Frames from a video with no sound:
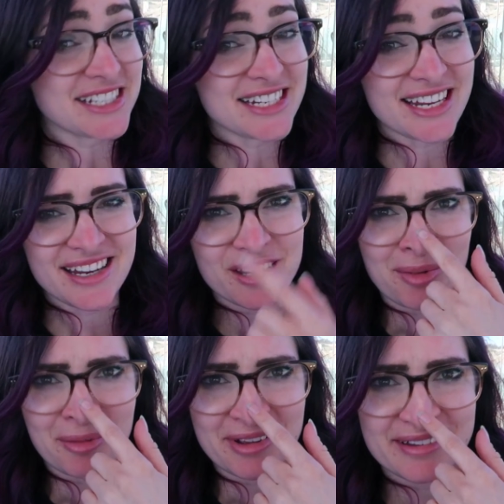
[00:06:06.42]
yesterday, you
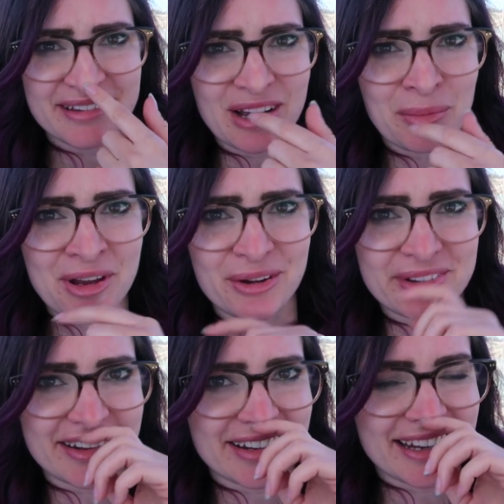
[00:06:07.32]
can probably see on my
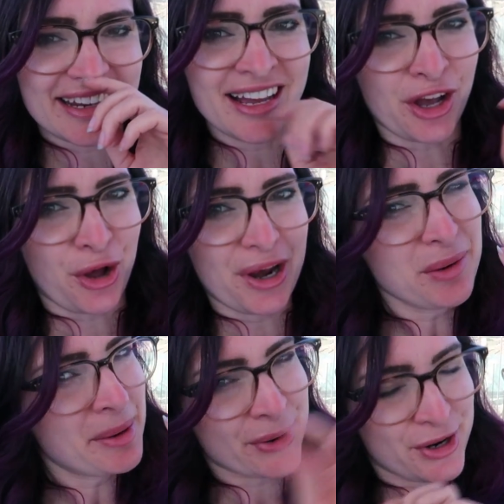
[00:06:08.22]
nose actually, I got a little bit